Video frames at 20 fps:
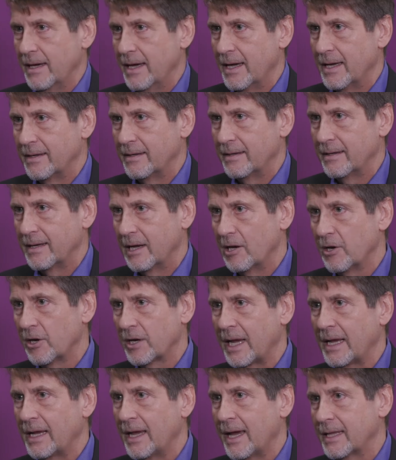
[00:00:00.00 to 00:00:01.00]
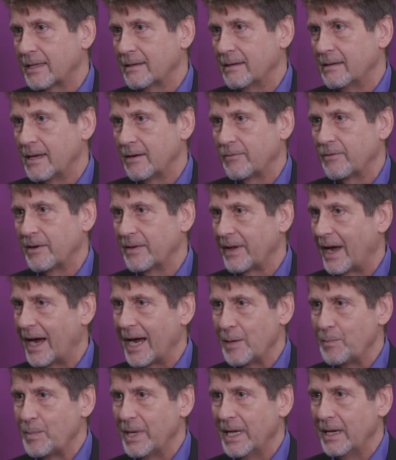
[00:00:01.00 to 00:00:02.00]
and looking at the different
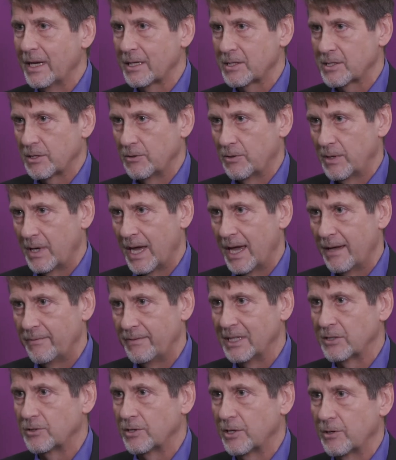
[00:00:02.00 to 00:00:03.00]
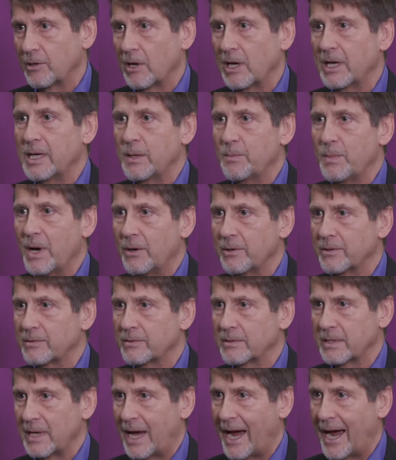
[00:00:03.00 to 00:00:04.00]
IP that Sony have internally about
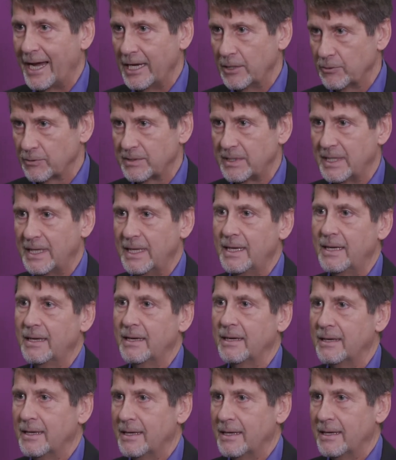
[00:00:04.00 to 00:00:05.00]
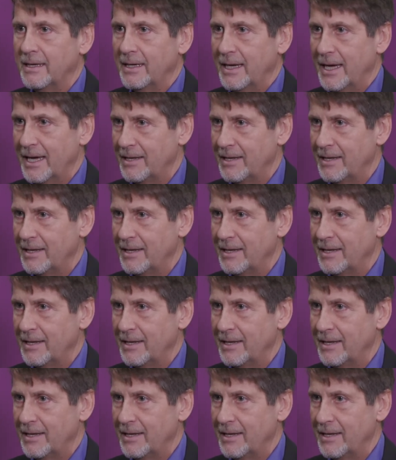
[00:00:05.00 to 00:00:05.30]
IoT